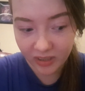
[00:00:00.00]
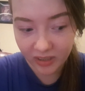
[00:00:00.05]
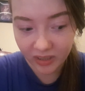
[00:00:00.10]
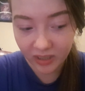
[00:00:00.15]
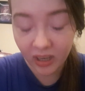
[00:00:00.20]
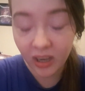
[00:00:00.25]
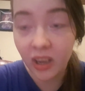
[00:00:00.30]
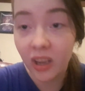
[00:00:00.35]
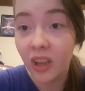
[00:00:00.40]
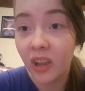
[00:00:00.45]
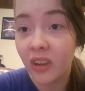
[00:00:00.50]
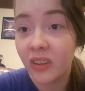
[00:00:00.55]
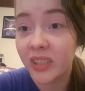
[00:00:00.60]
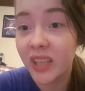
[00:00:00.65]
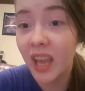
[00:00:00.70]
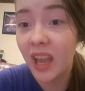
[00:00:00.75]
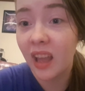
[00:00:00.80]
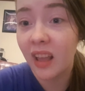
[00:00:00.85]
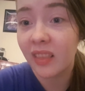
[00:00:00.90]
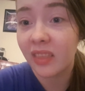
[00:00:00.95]
So
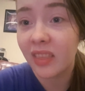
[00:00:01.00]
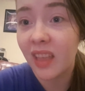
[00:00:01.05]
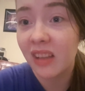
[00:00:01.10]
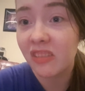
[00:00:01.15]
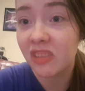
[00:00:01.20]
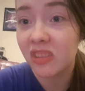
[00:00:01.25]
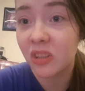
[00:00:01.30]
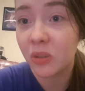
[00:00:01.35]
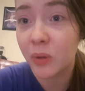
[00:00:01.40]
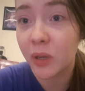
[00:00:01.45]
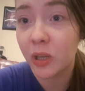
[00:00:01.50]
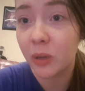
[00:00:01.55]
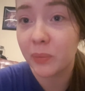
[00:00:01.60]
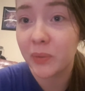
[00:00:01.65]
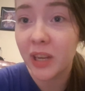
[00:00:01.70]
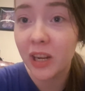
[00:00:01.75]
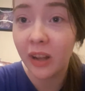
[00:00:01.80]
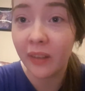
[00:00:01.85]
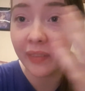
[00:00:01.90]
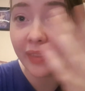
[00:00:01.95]
yeah, that's just a quick
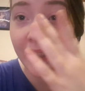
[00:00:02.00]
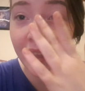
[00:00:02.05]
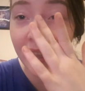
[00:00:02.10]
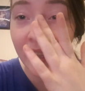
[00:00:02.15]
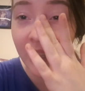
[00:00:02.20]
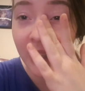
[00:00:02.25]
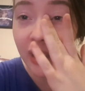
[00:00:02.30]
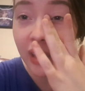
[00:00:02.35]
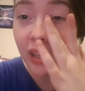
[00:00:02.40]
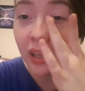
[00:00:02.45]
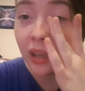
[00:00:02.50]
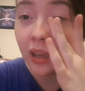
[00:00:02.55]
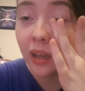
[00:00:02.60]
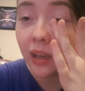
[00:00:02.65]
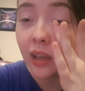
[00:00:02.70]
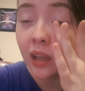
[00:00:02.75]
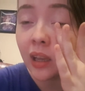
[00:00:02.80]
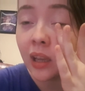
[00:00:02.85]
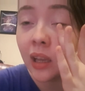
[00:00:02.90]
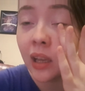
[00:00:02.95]
update on that.
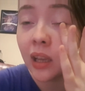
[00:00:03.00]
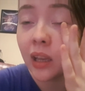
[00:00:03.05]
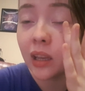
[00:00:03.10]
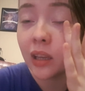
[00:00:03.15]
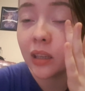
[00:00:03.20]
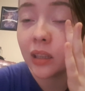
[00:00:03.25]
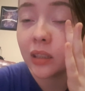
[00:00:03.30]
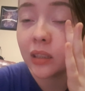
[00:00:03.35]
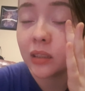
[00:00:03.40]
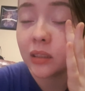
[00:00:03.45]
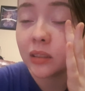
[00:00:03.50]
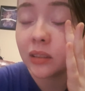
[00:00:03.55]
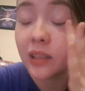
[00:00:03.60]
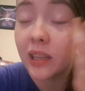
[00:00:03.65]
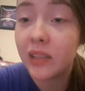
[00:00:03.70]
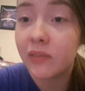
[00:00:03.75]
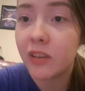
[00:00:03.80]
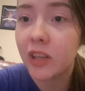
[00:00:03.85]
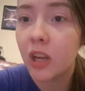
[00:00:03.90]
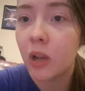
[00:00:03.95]
And
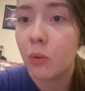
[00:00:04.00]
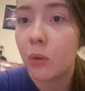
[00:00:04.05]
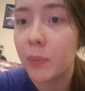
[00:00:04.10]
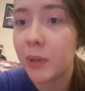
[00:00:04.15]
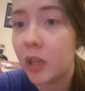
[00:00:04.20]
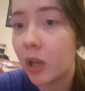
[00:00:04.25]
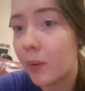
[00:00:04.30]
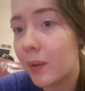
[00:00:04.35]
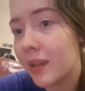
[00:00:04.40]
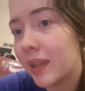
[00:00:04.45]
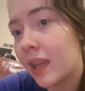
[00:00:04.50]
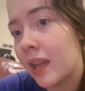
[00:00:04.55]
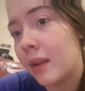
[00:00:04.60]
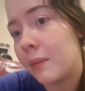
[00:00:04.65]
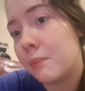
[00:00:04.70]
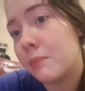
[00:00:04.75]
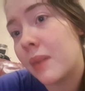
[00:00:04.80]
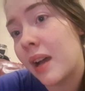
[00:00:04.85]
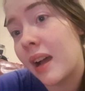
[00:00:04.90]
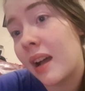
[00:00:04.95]
this video will be going
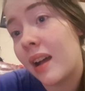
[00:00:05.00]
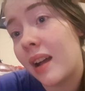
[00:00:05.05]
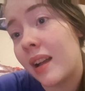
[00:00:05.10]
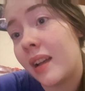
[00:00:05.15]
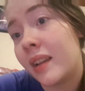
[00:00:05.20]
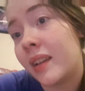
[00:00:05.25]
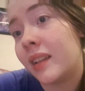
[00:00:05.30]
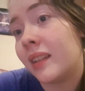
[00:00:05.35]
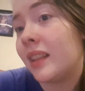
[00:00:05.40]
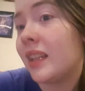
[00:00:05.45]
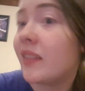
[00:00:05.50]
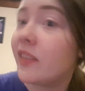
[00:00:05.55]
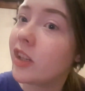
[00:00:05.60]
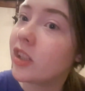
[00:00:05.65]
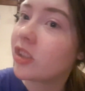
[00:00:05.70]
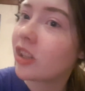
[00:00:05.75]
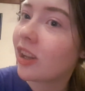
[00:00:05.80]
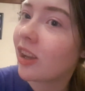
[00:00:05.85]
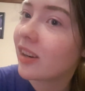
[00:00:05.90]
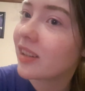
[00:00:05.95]
in my Living
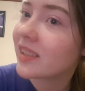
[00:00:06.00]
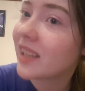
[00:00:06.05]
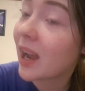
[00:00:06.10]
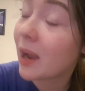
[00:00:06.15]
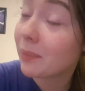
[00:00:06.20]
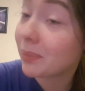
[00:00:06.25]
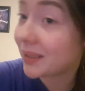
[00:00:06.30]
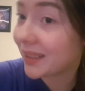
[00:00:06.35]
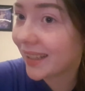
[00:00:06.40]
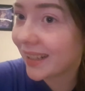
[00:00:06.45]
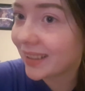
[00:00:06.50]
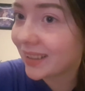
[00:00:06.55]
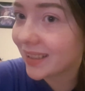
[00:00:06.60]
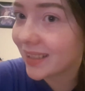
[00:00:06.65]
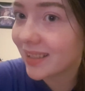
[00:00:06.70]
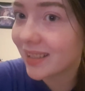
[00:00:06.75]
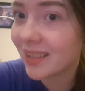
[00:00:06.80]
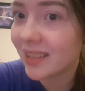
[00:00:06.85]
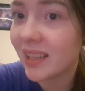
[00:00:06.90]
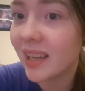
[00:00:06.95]
Under Lockdown playlist.
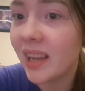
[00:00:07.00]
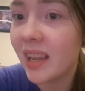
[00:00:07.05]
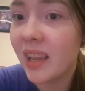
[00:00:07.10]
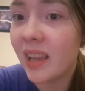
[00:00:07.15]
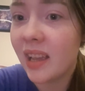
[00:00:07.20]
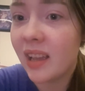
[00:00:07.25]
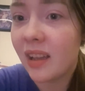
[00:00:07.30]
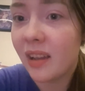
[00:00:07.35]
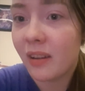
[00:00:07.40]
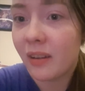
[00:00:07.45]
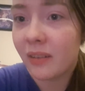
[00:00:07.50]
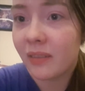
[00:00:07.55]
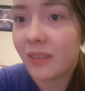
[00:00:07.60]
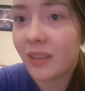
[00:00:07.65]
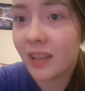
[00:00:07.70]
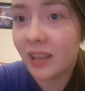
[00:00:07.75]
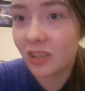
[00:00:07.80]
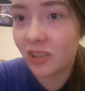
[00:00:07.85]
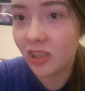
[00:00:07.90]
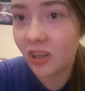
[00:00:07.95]

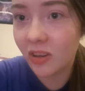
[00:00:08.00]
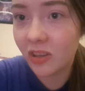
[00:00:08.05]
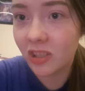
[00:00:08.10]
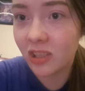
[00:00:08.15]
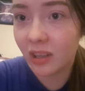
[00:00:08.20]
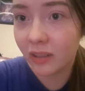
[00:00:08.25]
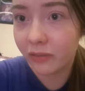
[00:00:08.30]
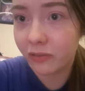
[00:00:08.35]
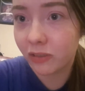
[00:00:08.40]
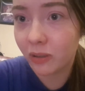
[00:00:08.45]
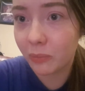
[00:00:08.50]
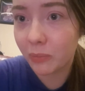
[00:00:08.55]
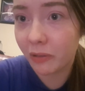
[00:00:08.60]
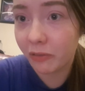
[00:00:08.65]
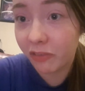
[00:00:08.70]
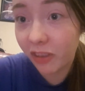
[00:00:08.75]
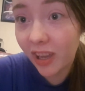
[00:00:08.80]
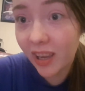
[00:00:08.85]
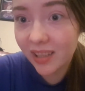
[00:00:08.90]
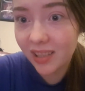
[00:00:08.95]
It shows stuff from the
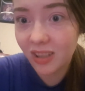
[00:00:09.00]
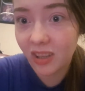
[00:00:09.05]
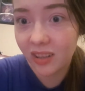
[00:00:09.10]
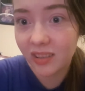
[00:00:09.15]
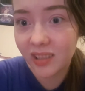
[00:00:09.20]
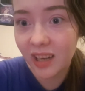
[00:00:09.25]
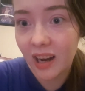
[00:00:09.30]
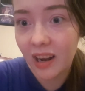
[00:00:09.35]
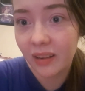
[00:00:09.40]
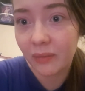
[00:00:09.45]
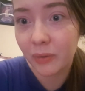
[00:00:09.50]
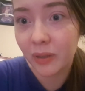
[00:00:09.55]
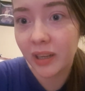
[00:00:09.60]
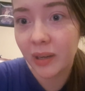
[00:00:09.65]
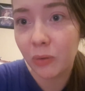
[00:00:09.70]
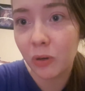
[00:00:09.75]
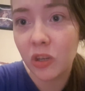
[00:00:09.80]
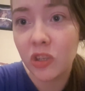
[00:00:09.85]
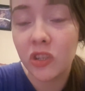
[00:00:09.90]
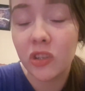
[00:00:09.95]
first lockdown when I
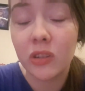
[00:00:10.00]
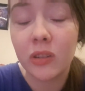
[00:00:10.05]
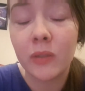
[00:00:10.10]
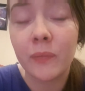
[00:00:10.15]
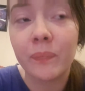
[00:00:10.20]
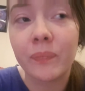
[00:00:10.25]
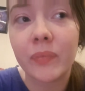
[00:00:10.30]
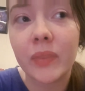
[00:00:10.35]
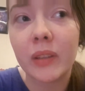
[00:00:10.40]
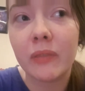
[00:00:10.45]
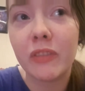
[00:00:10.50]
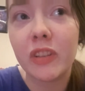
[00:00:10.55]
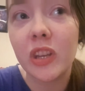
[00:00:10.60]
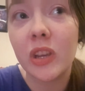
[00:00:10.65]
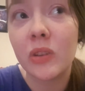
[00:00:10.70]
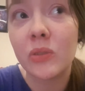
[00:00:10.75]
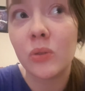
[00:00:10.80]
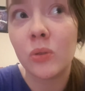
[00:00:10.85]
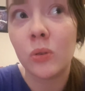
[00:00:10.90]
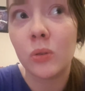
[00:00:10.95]
wanted to do
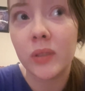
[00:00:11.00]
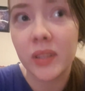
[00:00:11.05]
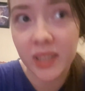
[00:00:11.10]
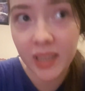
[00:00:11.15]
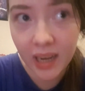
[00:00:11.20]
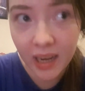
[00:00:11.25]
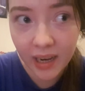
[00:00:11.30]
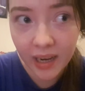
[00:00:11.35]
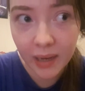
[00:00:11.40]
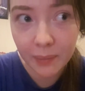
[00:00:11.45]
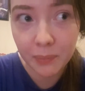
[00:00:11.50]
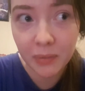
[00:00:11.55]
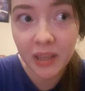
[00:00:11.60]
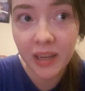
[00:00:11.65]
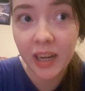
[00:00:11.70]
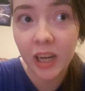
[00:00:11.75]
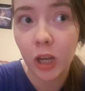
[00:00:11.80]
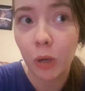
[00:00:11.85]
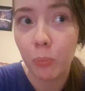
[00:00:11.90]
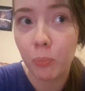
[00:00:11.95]
videos all the time, but then
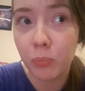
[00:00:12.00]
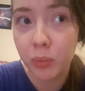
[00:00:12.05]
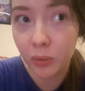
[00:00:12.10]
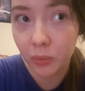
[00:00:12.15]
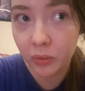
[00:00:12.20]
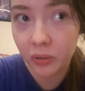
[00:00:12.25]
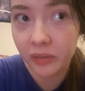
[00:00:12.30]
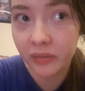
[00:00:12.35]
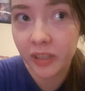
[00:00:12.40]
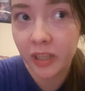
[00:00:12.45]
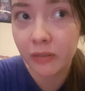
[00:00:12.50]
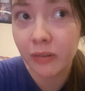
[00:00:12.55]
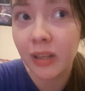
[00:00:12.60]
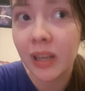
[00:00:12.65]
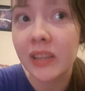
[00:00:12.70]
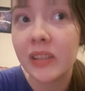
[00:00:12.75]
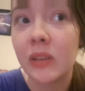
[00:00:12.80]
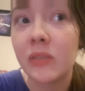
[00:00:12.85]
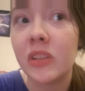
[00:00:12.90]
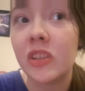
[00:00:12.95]
I got bored of it,
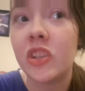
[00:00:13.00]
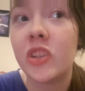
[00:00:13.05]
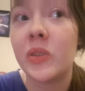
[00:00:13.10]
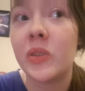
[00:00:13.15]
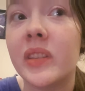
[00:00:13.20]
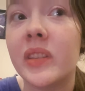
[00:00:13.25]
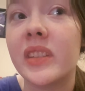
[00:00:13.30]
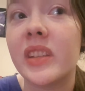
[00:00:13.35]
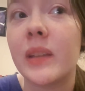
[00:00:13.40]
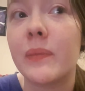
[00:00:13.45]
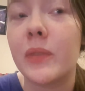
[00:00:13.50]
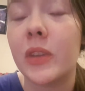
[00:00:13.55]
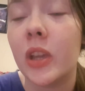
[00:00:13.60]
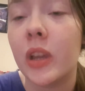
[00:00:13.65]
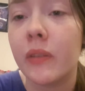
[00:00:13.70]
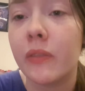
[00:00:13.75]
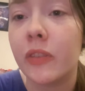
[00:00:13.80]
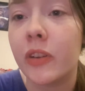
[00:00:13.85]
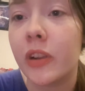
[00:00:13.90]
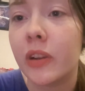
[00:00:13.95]
realised I was literally the same thing
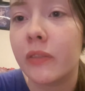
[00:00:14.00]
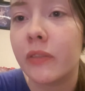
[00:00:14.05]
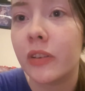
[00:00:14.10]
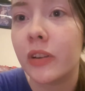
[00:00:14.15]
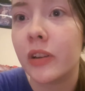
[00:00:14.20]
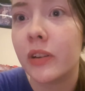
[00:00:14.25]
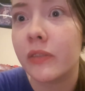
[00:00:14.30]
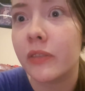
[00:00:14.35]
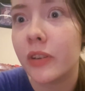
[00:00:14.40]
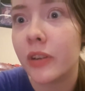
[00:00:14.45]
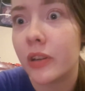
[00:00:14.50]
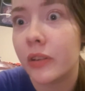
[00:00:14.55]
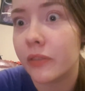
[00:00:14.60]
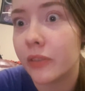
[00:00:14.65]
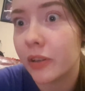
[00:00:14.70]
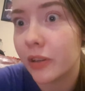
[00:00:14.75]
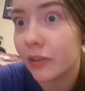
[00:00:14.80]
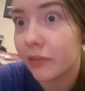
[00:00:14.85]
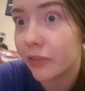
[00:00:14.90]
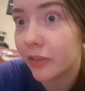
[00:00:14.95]
over and over and over and over
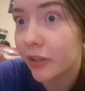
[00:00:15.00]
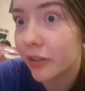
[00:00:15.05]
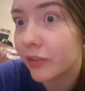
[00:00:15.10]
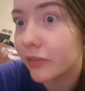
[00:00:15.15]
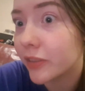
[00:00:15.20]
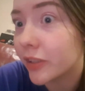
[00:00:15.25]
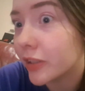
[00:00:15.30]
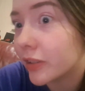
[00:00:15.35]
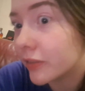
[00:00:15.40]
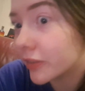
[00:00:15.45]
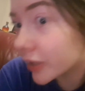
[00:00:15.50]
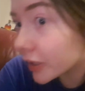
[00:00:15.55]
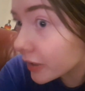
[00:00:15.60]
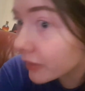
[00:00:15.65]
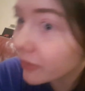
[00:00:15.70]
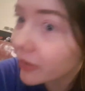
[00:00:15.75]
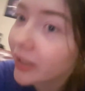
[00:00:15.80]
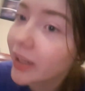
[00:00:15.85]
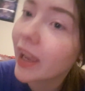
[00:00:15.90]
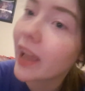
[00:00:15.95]
and over and over and over and
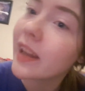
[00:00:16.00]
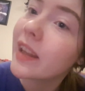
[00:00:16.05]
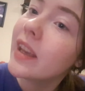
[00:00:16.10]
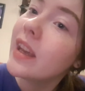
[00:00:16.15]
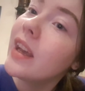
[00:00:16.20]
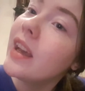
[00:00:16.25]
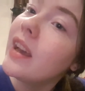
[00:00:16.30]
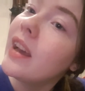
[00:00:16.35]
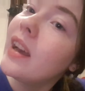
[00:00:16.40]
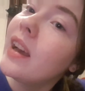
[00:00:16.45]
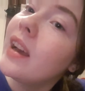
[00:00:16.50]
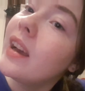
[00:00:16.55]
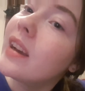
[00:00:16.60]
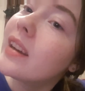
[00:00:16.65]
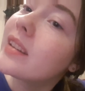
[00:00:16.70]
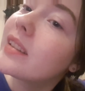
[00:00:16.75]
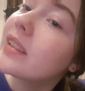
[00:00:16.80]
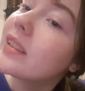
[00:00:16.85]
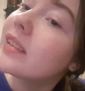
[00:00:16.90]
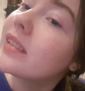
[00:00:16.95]
over again.
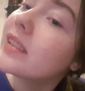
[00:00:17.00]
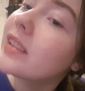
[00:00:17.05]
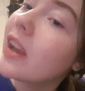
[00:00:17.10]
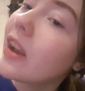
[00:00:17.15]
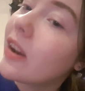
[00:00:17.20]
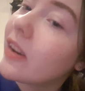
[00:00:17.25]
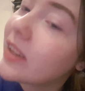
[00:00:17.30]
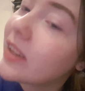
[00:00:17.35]
So,